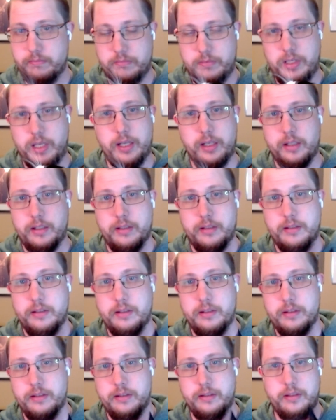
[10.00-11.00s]
yeah,
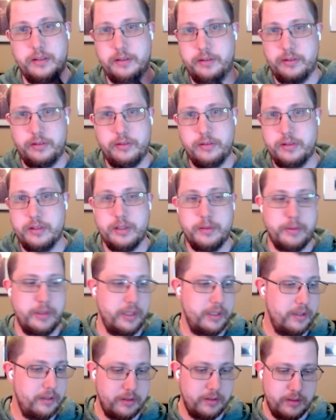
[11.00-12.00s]
this is going to
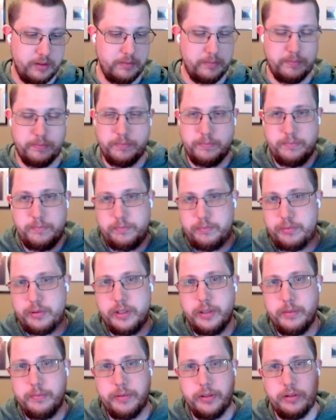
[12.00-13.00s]
be a
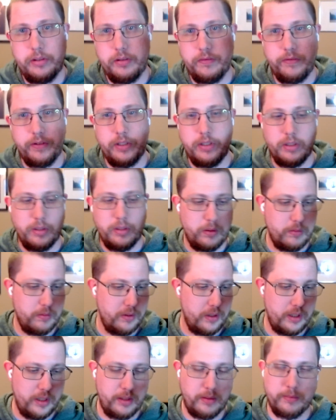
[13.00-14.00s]
pretty busy video,
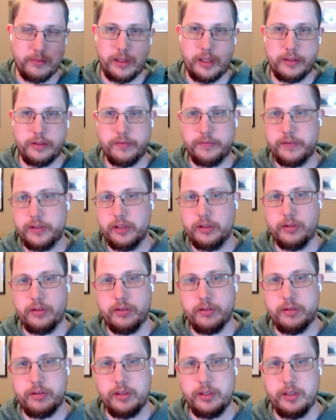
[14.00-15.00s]
lots of things
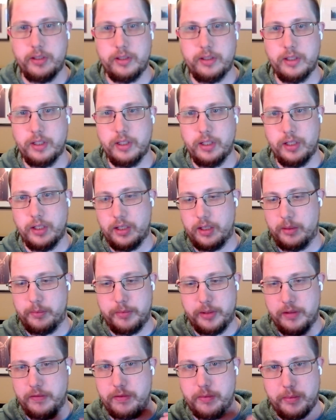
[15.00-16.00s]
to see.
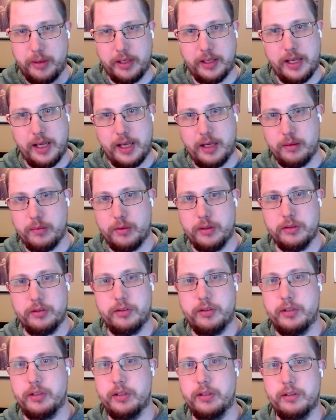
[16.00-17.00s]
Even my cat wants
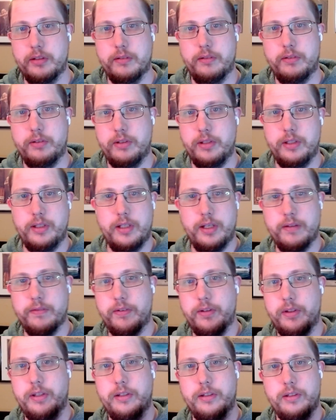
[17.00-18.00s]
to see
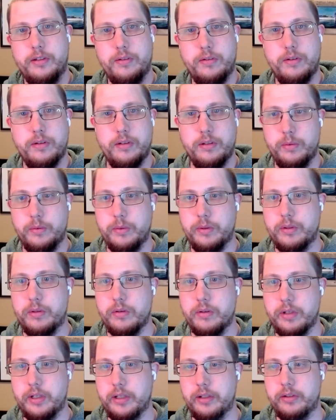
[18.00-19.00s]
everything that you can do in
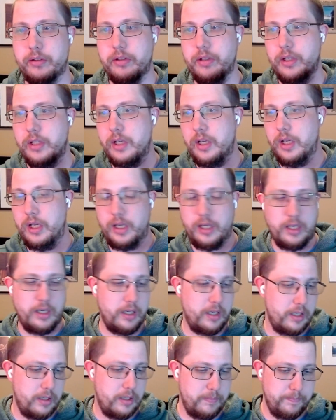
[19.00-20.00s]
Cortex.
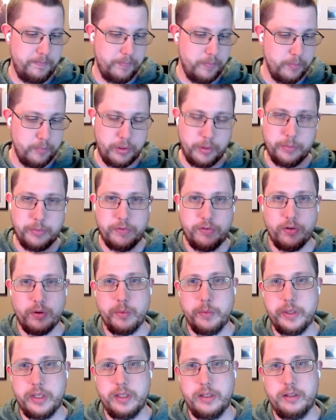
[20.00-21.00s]
But before
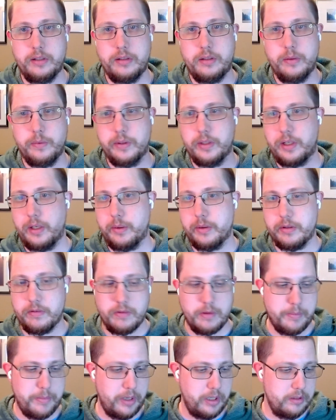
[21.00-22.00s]
we get into it, I want to
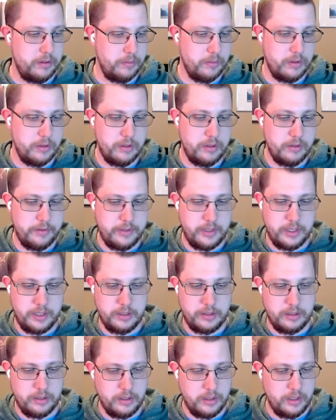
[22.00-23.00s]
remind you all
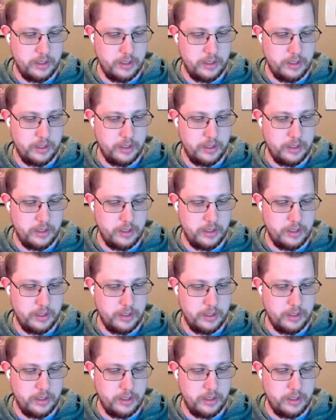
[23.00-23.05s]
that